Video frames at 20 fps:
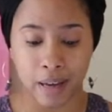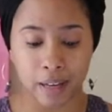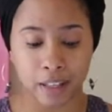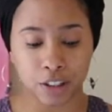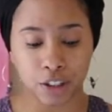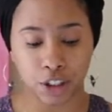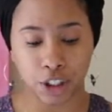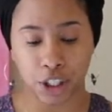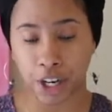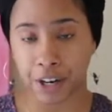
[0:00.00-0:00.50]

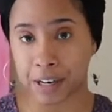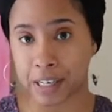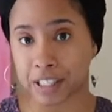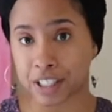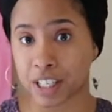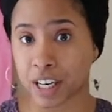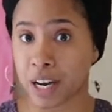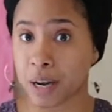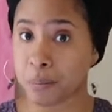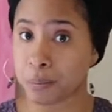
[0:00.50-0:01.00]
and
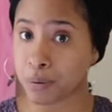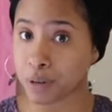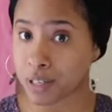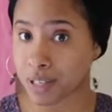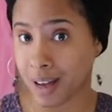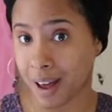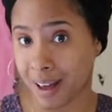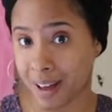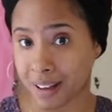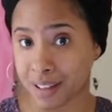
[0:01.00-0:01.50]
cherish and
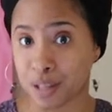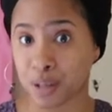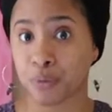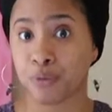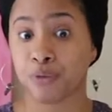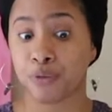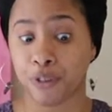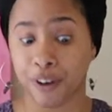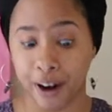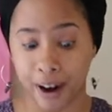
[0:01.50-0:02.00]
protect
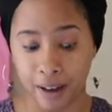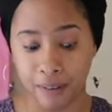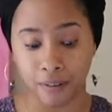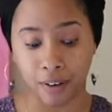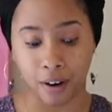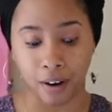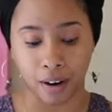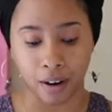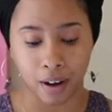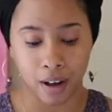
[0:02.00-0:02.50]

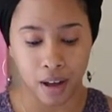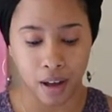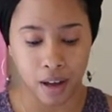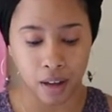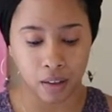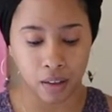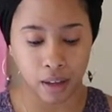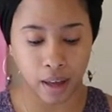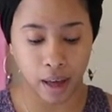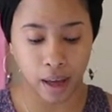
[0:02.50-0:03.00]
forever.
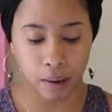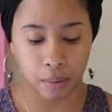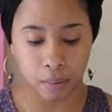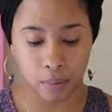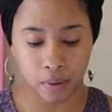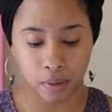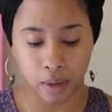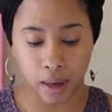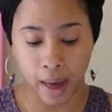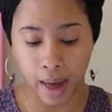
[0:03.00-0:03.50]
The,
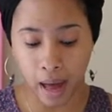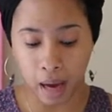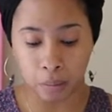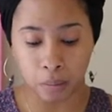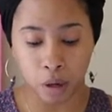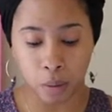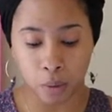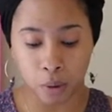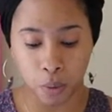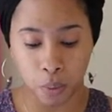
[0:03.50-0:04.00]
ad the
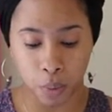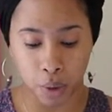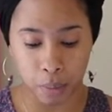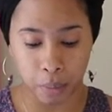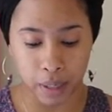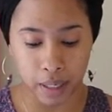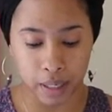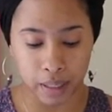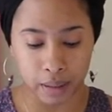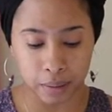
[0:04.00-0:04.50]
admirable
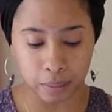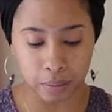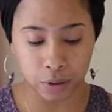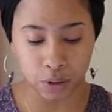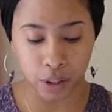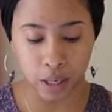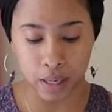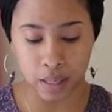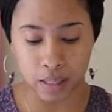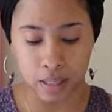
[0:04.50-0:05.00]
woman
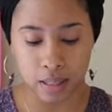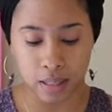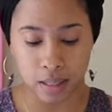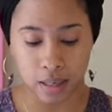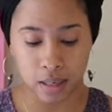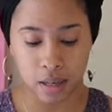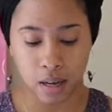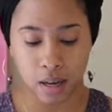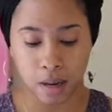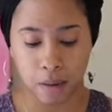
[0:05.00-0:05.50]
just
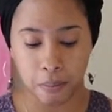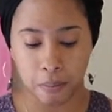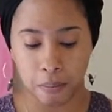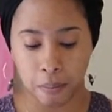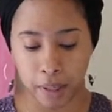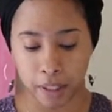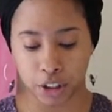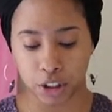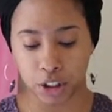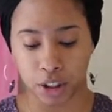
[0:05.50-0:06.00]

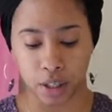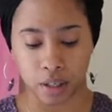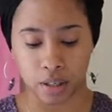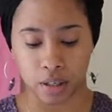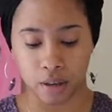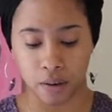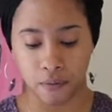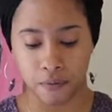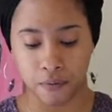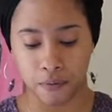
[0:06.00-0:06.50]

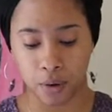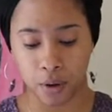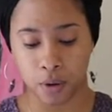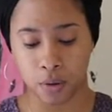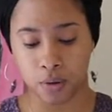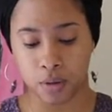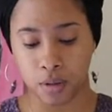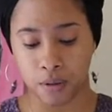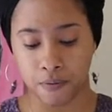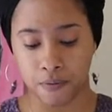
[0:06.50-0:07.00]
mentioned
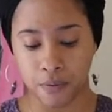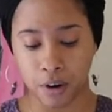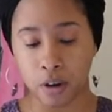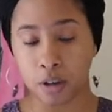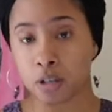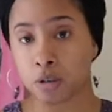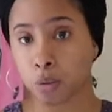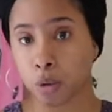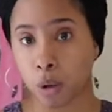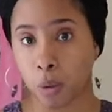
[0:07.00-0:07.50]
fills the
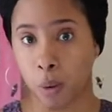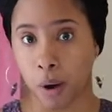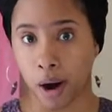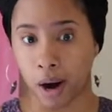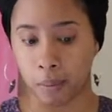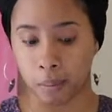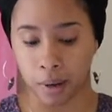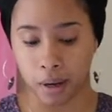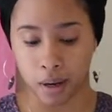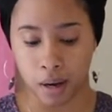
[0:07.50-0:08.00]
first
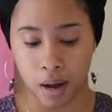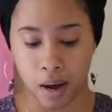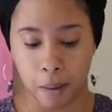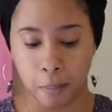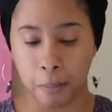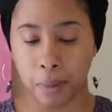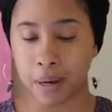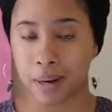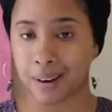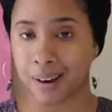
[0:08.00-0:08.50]
requirement,
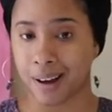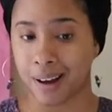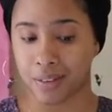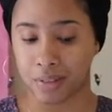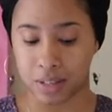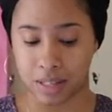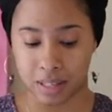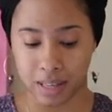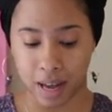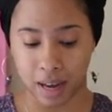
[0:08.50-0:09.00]
but
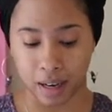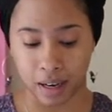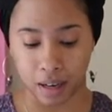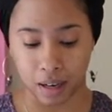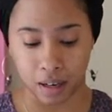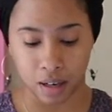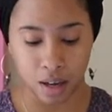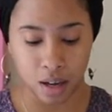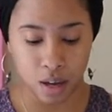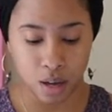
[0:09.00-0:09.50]
not the
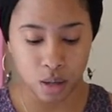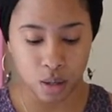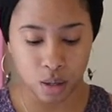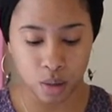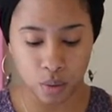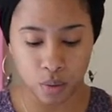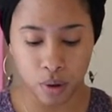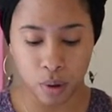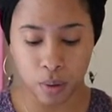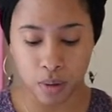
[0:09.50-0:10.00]
second.
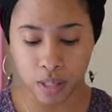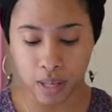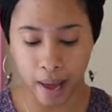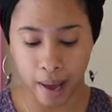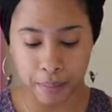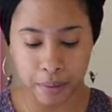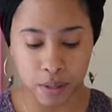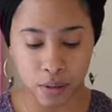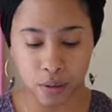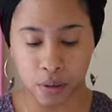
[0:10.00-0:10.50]
So though it's
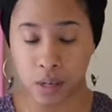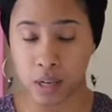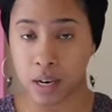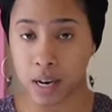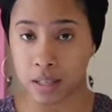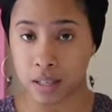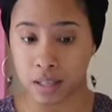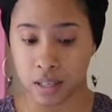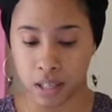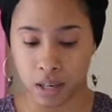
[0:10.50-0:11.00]
absolutely
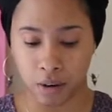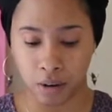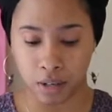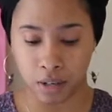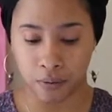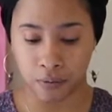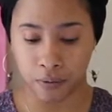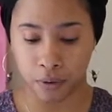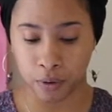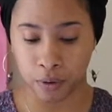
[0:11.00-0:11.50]
necessary
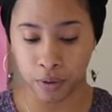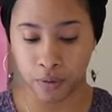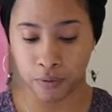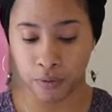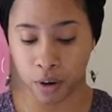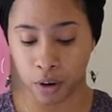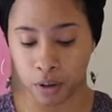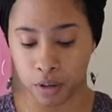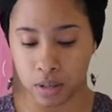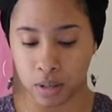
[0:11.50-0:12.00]
to fill the
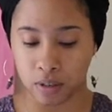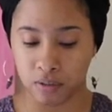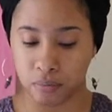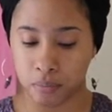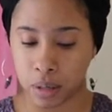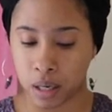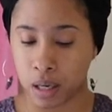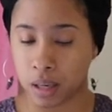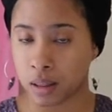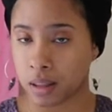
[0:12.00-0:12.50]
first of
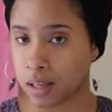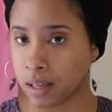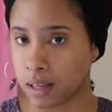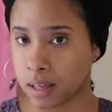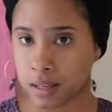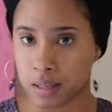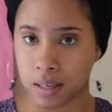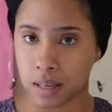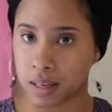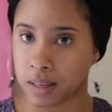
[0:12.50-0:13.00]
being
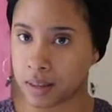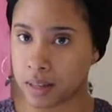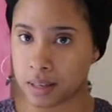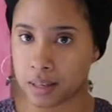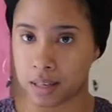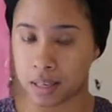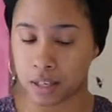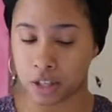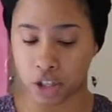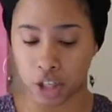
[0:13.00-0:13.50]
these,
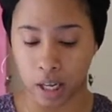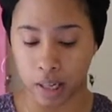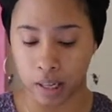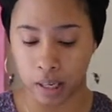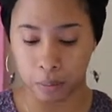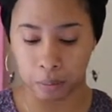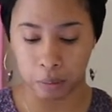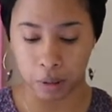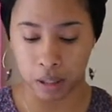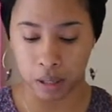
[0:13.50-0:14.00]
this
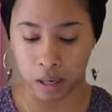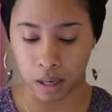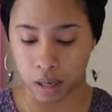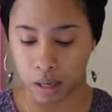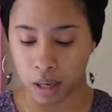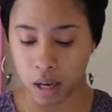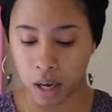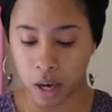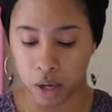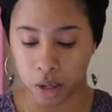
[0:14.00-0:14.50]
angelic
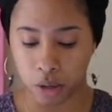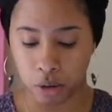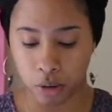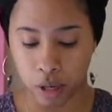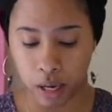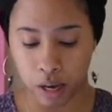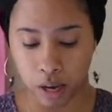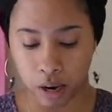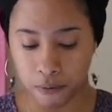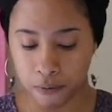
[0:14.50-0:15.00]
being, you
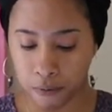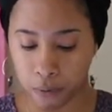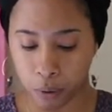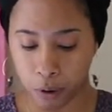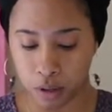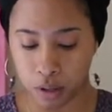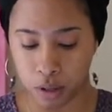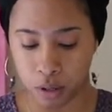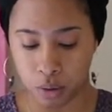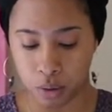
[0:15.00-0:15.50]
can't
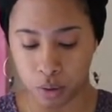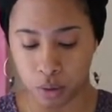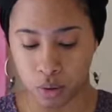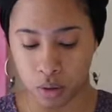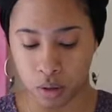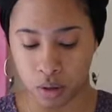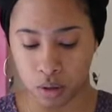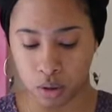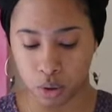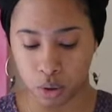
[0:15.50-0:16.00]
afford to
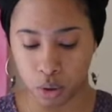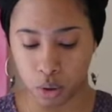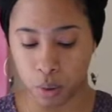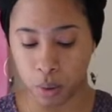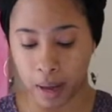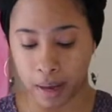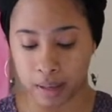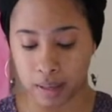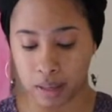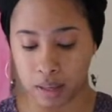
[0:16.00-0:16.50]
do, do
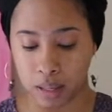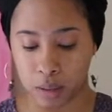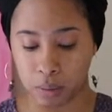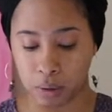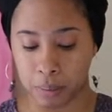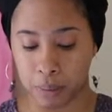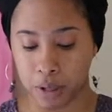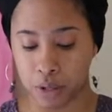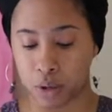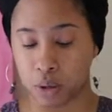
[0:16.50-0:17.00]
as these
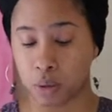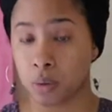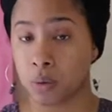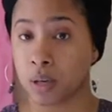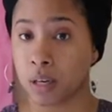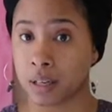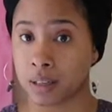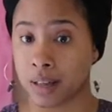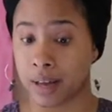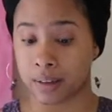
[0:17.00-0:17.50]
women do,
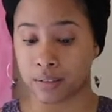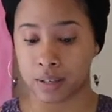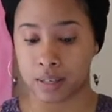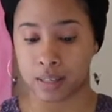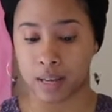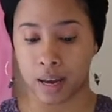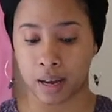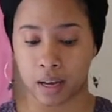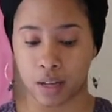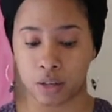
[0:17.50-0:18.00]
neglect the
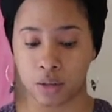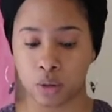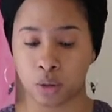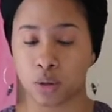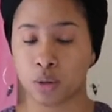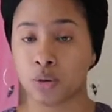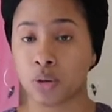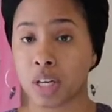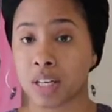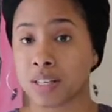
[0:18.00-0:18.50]
second. So
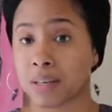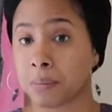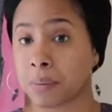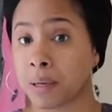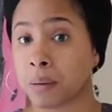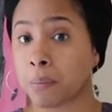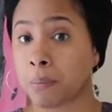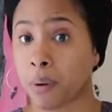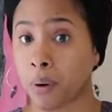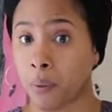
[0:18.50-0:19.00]
you need to
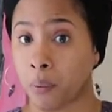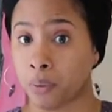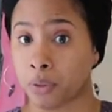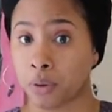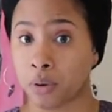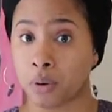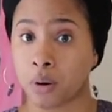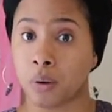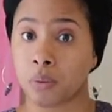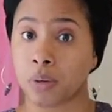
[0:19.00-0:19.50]
be both.
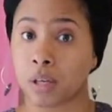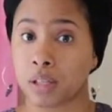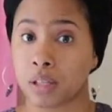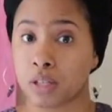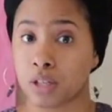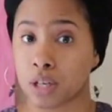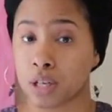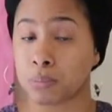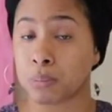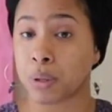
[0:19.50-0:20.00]
You don't need
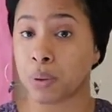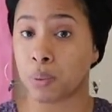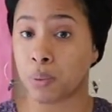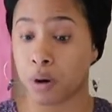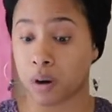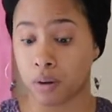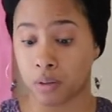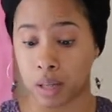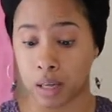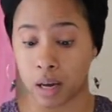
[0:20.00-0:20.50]
to just be
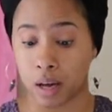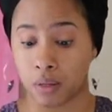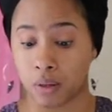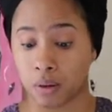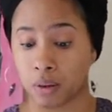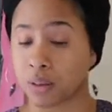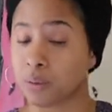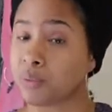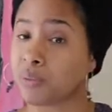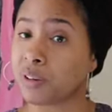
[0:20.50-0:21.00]
one or the other.
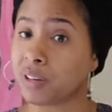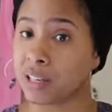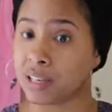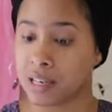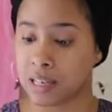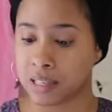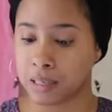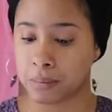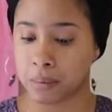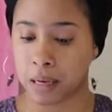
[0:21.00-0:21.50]
You really
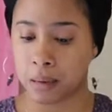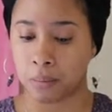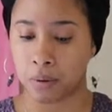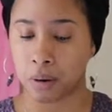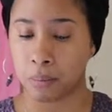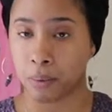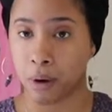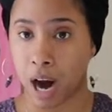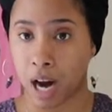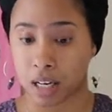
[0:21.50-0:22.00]
need to be able
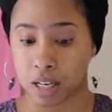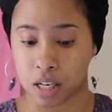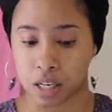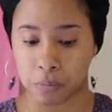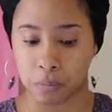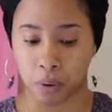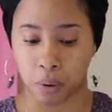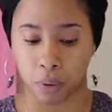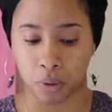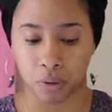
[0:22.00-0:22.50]
to practice
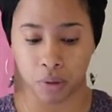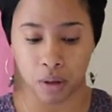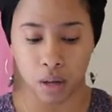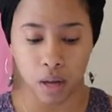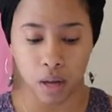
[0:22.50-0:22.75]
both.